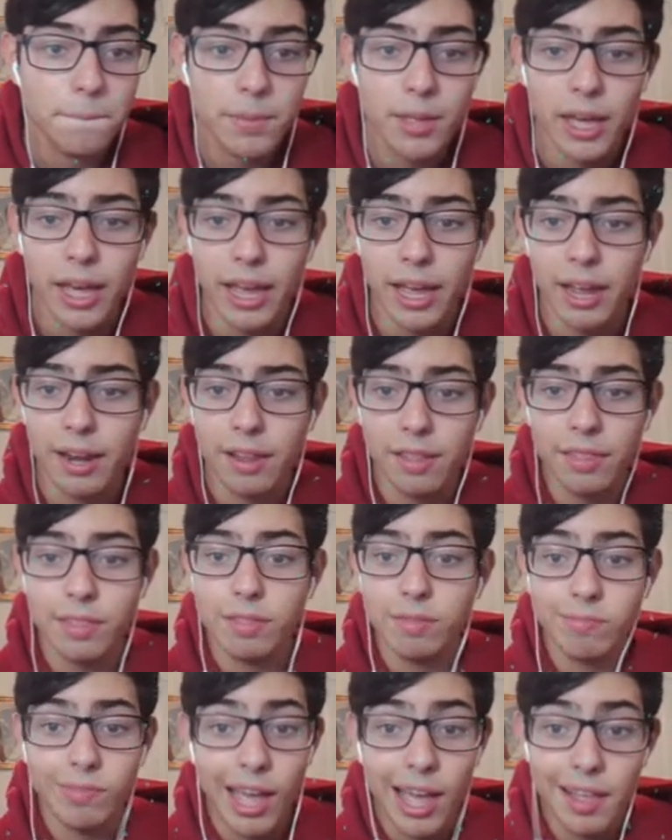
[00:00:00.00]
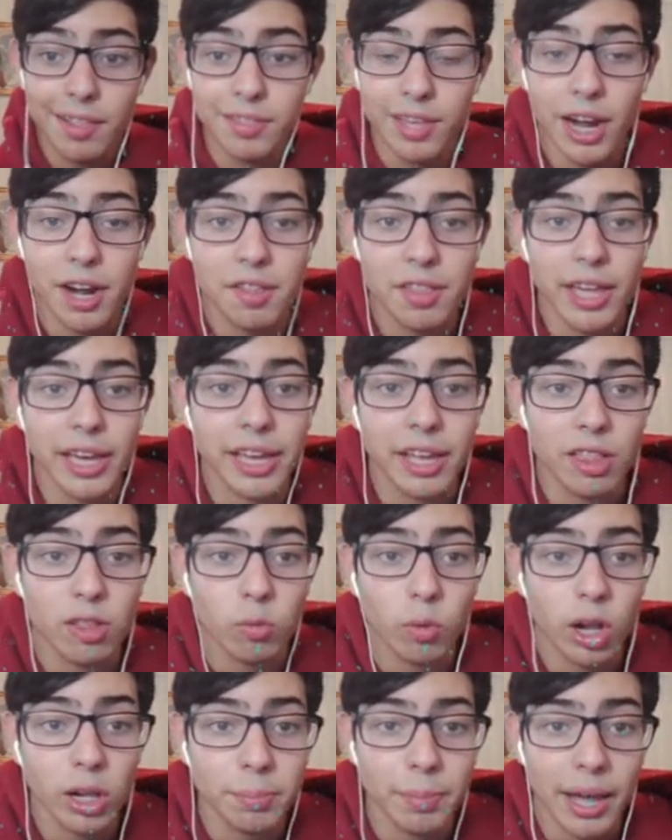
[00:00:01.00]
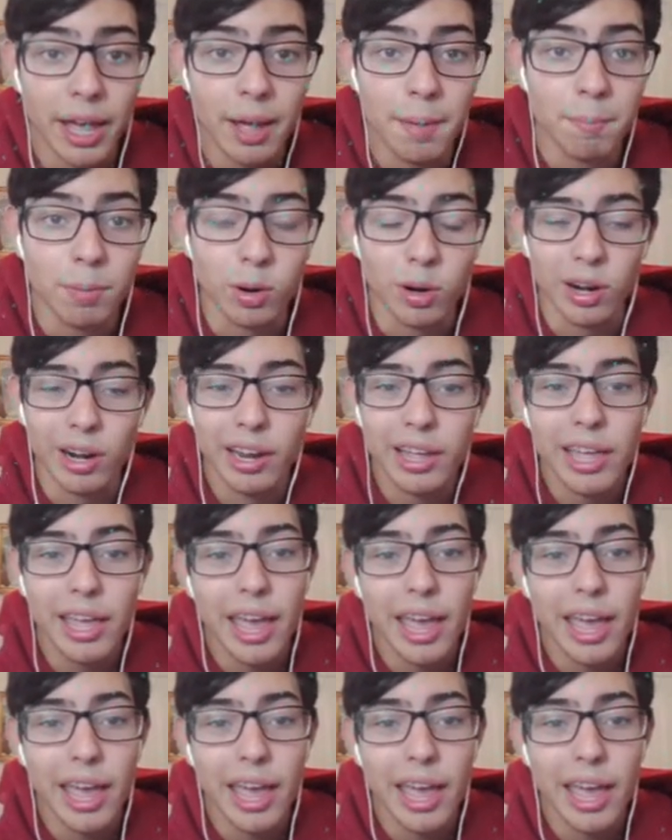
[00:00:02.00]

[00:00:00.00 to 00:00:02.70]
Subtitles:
And that entire set gets walled by Emboar.